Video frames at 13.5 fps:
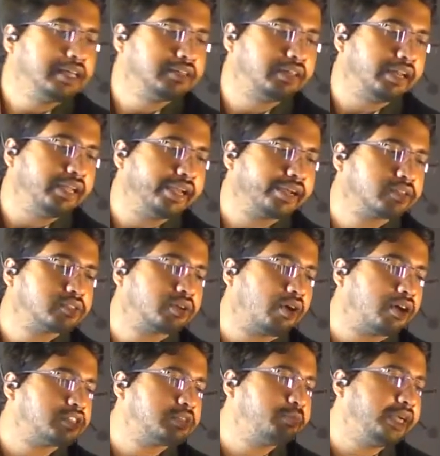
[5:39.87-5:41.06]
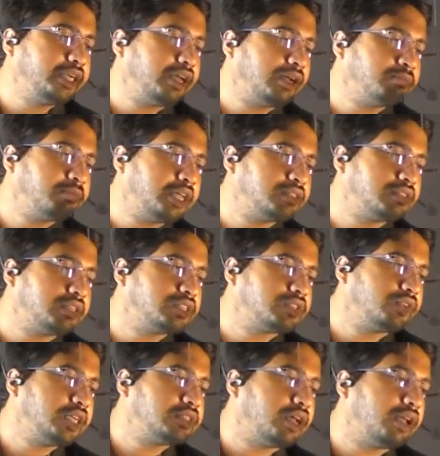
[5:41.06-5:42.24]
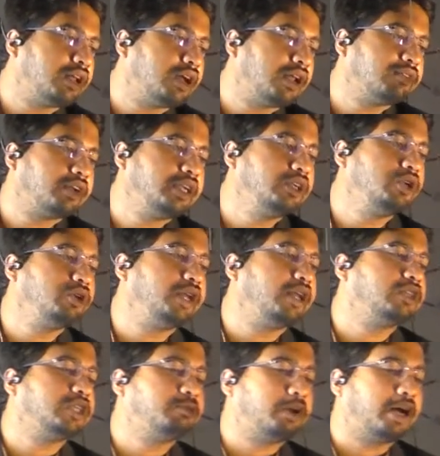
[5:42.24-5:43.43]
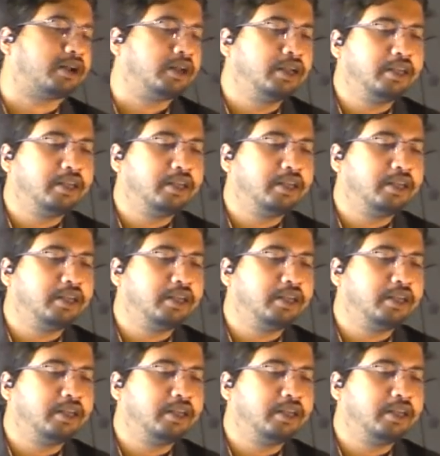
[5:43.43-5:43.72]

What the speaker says: 3x cos beta plus 6y sin alpha into Az bar.